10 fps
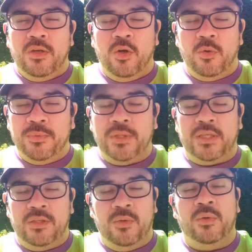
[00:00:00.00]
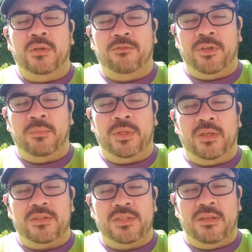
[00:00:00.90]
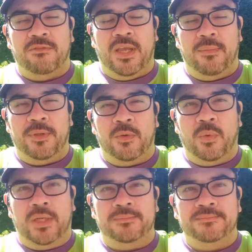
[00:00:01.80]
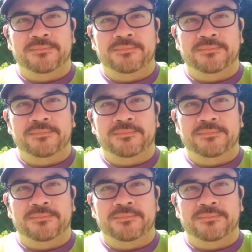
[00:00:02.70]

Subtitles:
Hope that you and your family are safe, happy, and well.